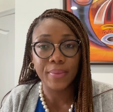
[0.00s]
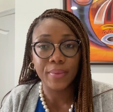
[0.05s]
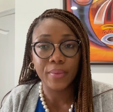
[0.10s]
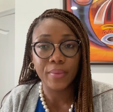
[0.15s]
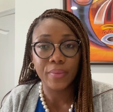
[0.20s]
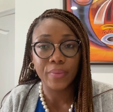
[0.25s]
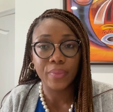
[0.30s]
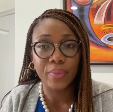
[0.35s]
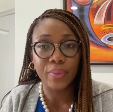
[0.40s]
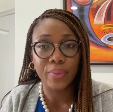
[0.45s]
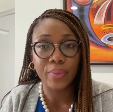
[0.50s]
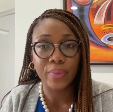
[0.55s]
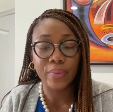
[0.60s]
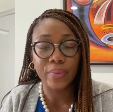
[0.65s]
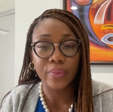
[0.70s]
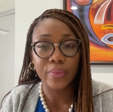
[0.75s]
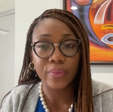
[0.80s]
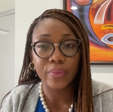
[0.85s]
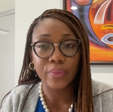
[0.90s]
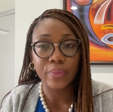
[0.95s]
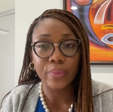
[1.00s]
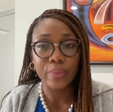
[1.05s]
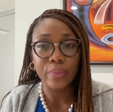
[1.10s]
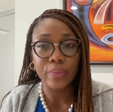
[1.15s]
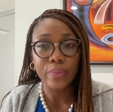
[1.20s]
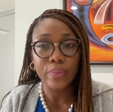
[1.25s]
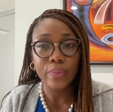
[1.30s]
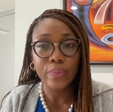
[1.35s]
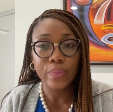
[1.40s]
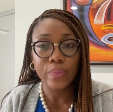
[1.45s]

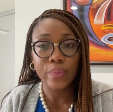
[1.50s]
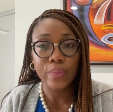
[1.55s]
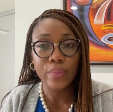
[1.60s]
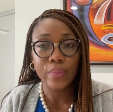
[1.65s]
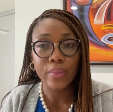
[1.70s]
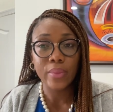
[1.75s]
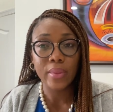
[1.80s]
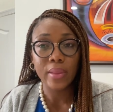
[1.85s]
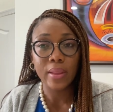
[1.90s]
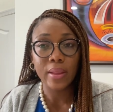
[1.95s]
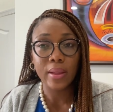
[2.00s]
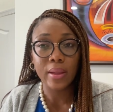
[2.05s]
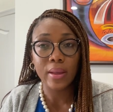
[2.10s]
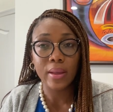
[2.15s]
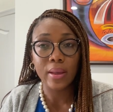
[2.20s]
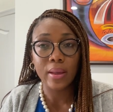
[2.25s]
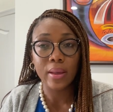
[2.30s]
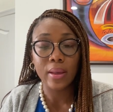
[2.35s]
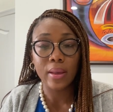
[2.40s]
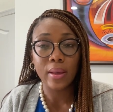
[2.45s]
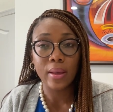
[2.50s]
Nobody speaks.